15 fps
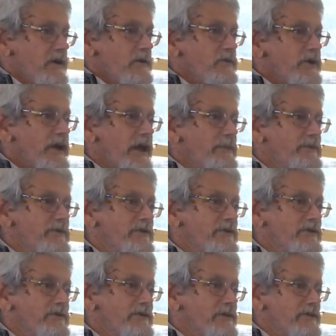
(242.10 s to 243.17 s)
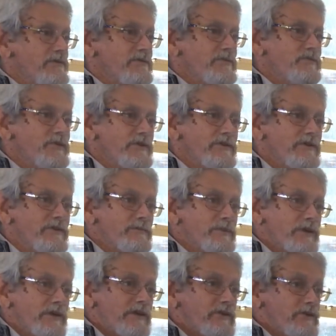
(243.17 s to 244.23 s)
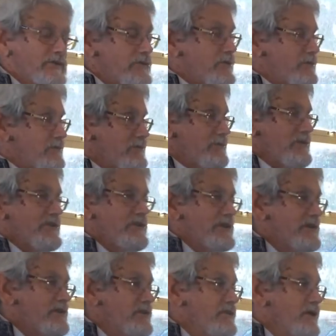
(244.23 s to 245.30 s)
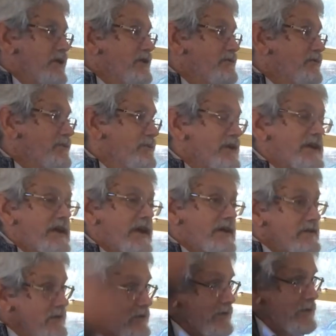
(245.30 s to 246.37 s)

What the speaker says: What happens, what does the body do? Signals go from the gut to